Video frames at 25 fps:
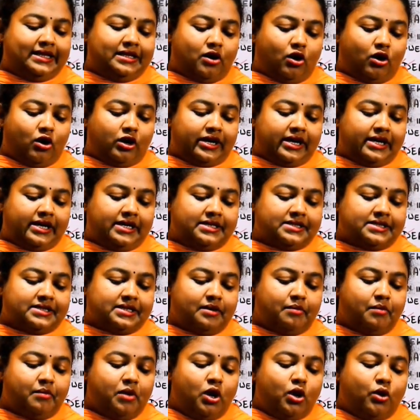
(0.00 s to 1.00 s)
the
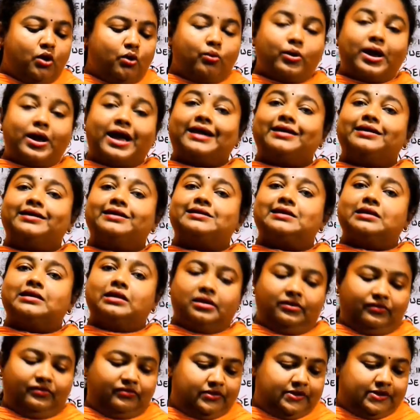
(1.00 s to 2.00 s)
organism where it
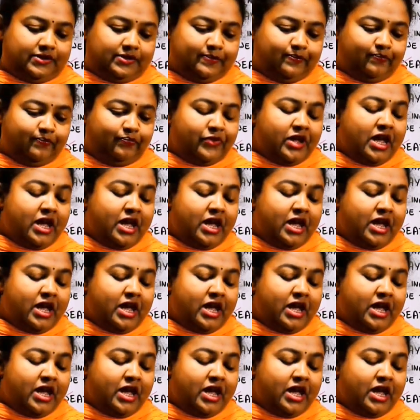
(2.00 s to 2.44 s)
lives.